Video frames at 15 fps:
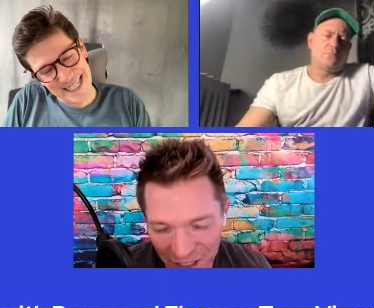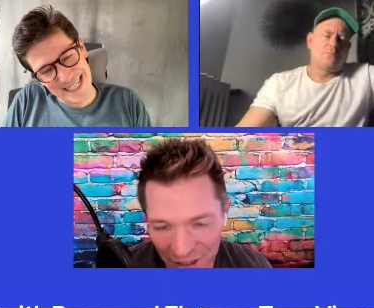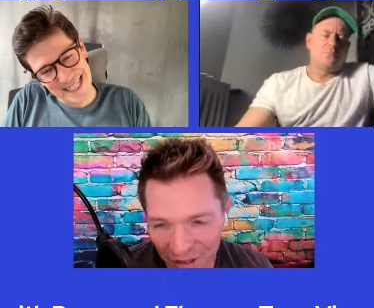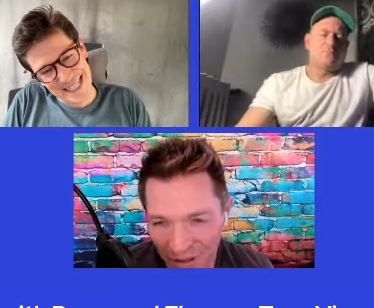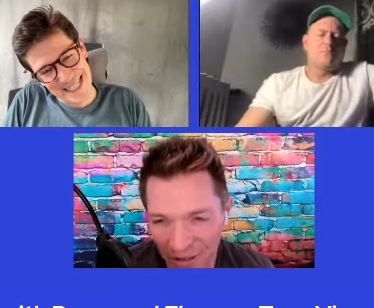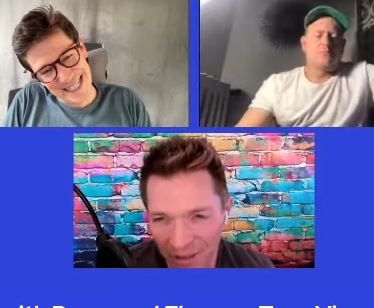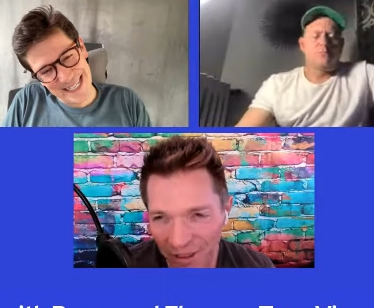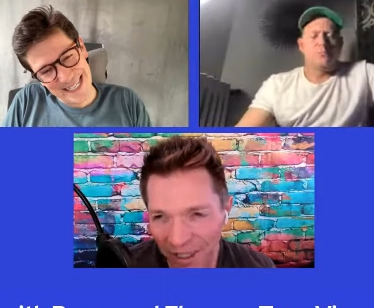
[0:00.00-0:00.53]

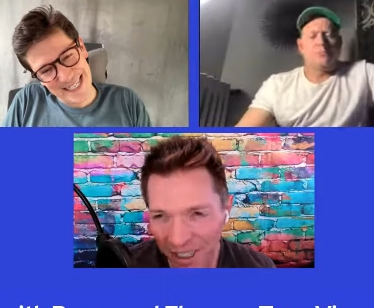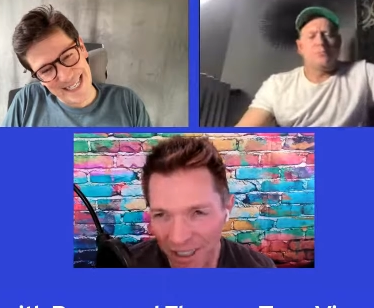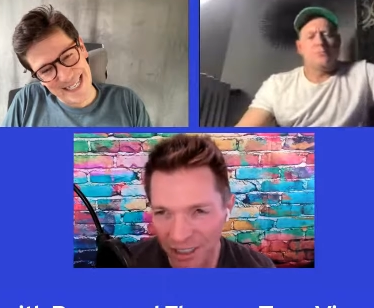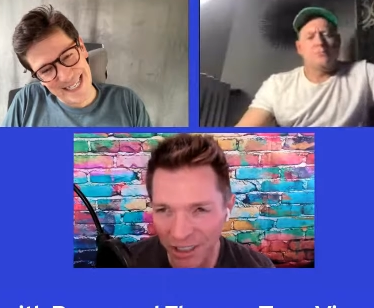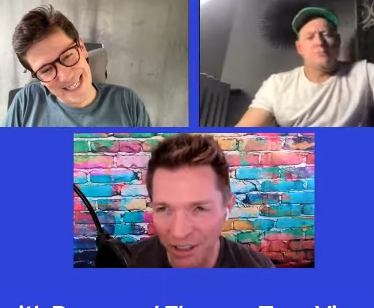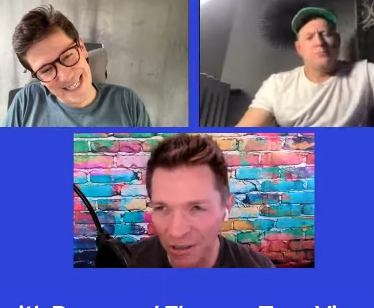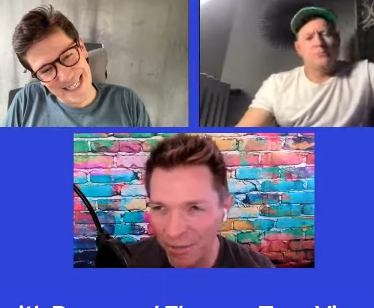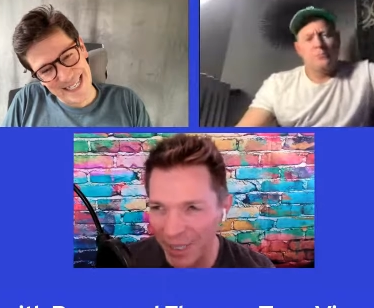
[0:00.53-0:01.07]
Speaker 1: to
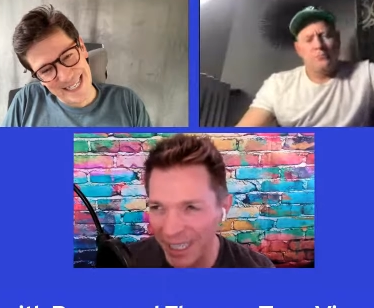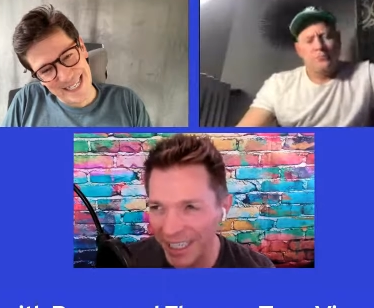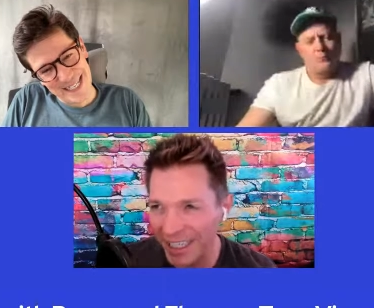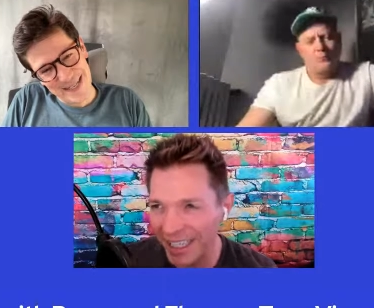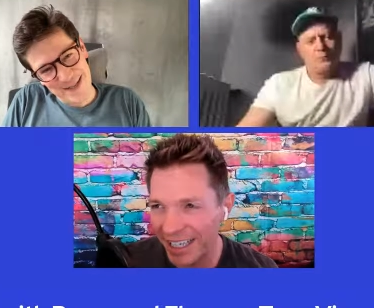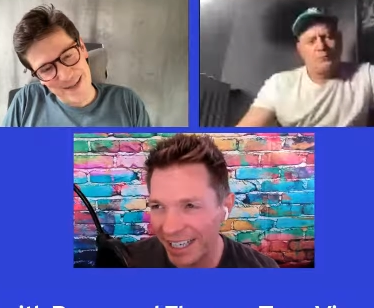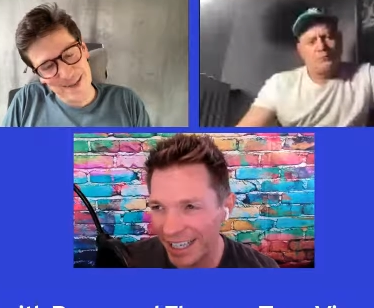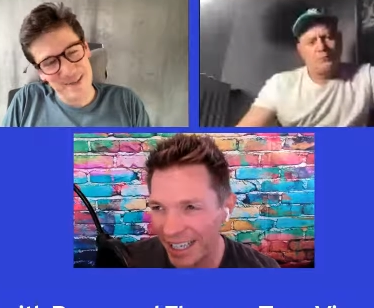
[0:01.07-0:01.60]

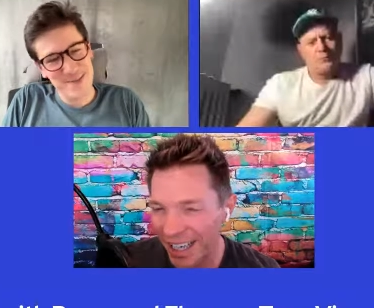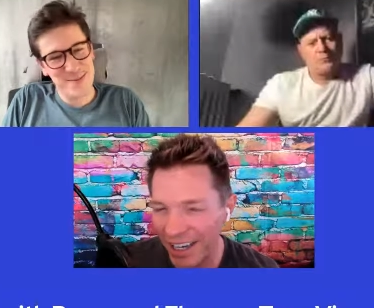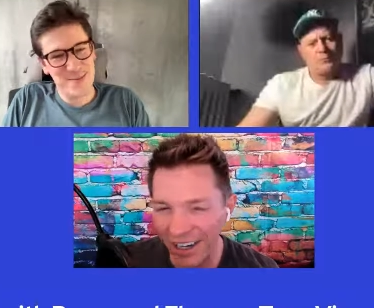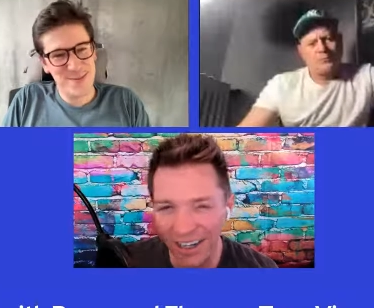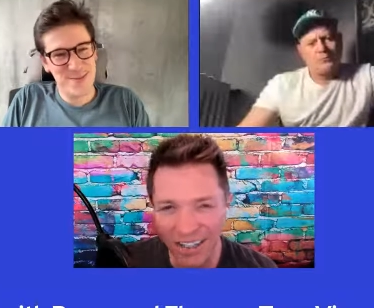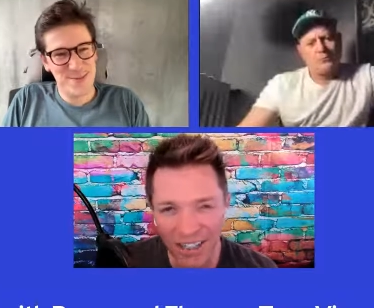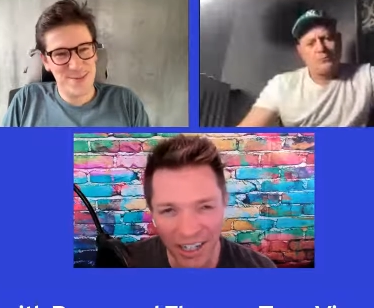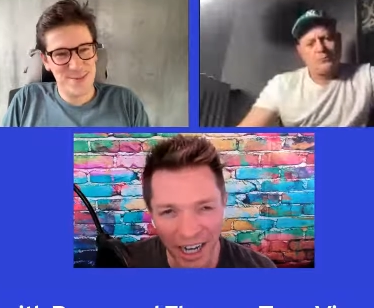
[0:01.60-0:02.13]
Adobe uh,
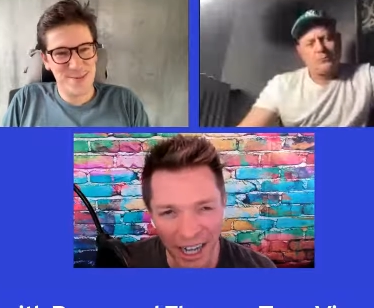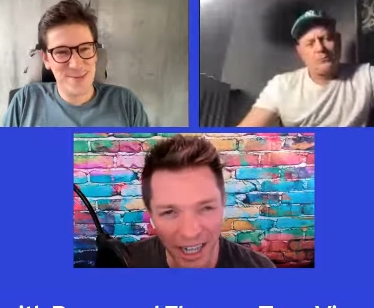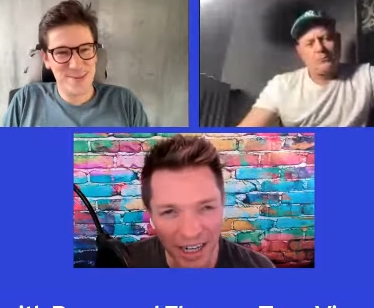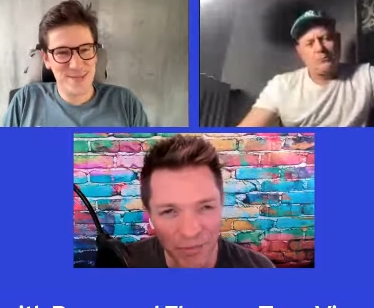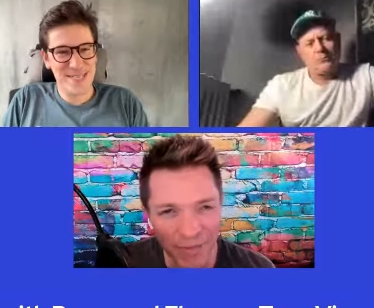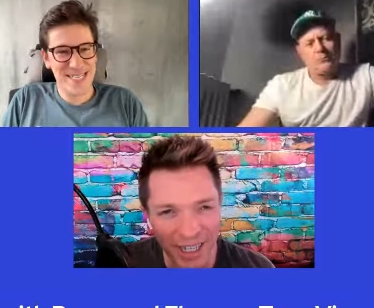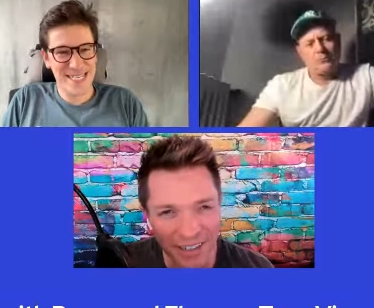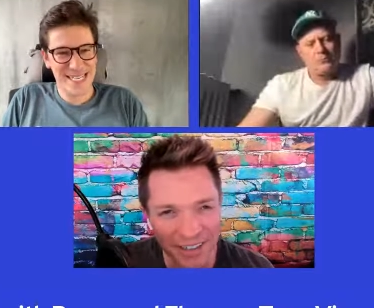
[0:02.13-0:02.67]
Character
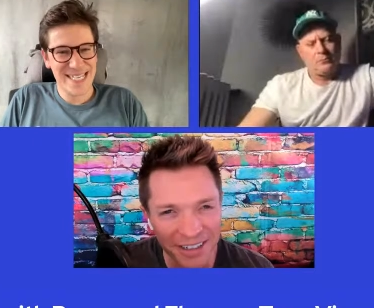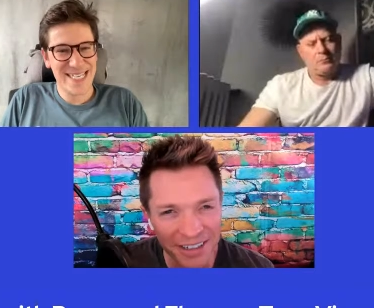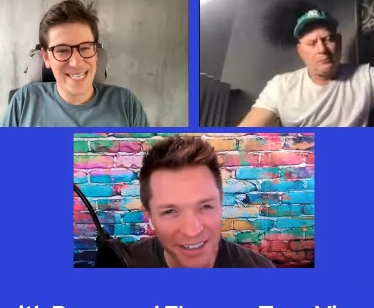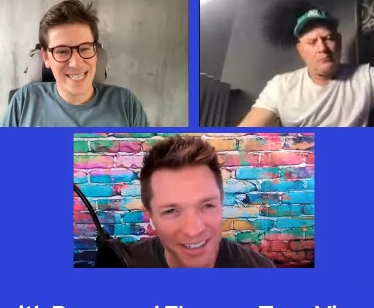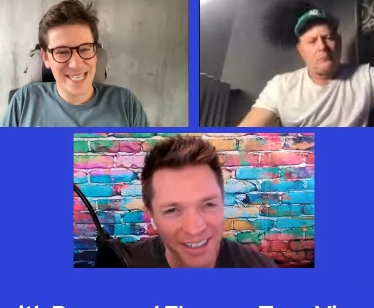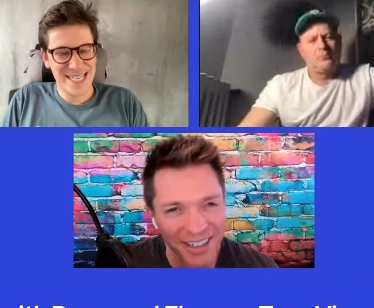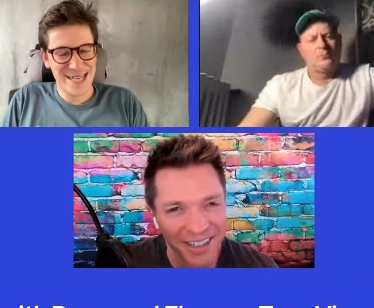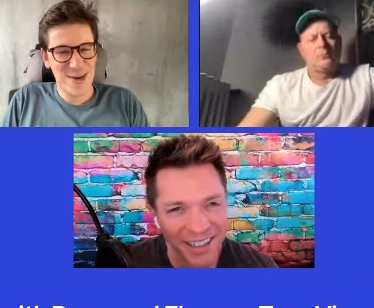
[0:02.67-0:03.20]
Animator,
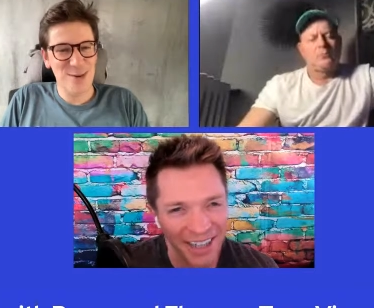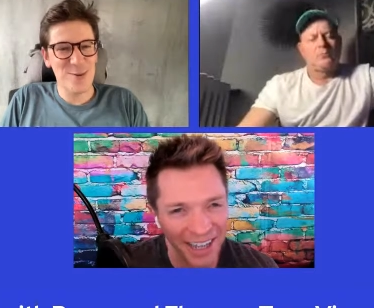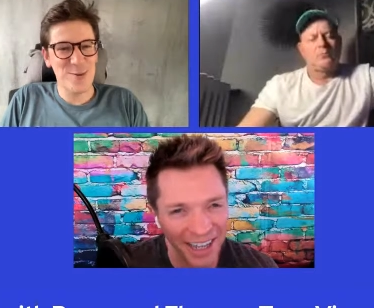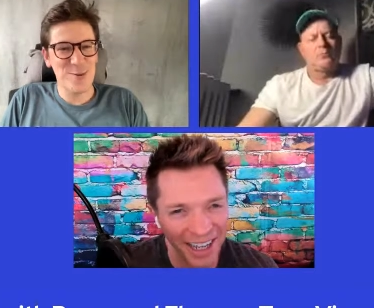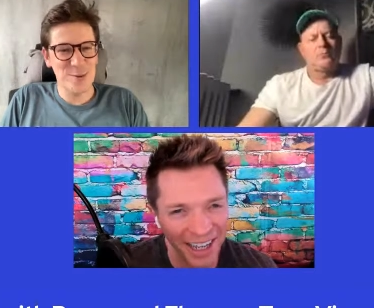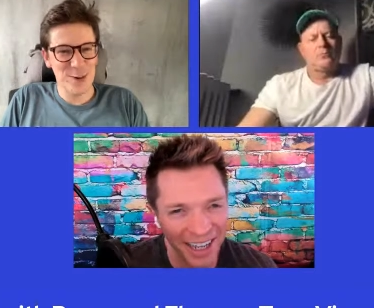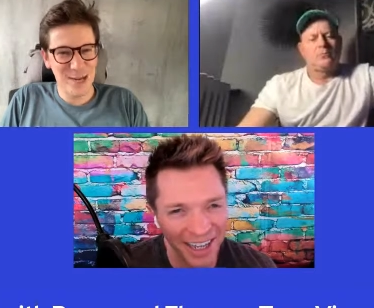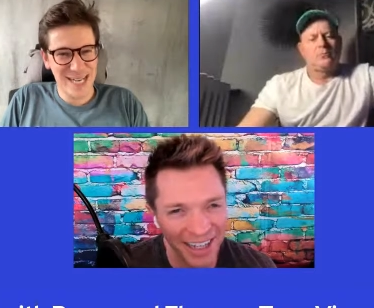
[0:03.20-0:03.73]

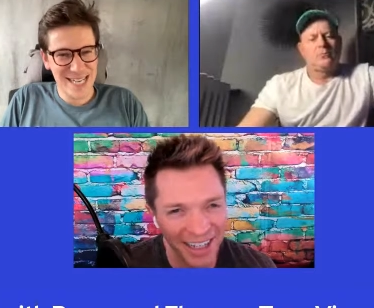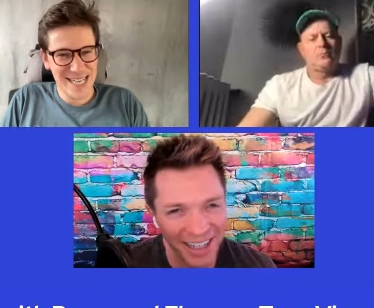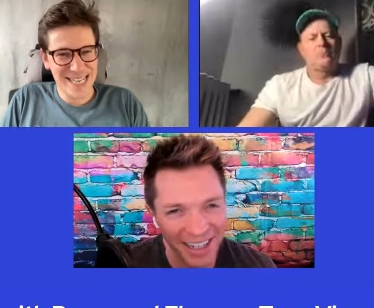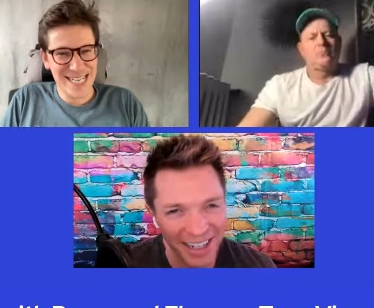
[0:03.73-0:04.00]
and